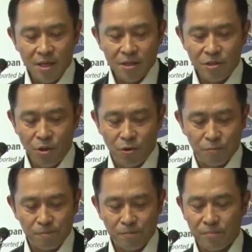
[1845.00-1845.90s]

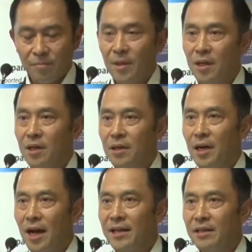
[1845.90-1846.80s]
So
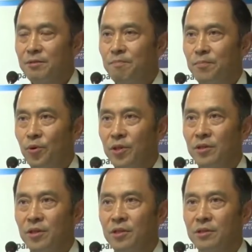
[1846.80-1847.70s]
I guess point
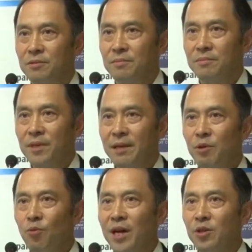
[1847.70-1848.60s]
is maybe
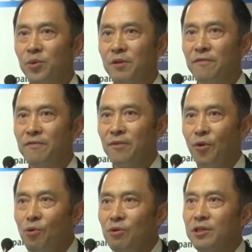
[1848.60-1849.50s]
why don't we
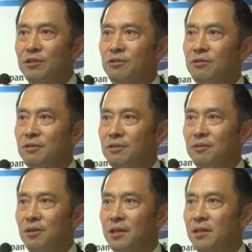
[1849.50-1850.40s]
focus
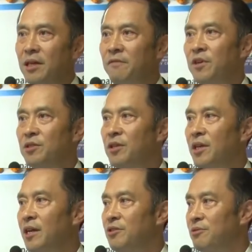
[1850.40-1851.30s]
the
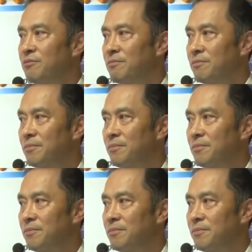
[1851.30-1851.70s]
investigation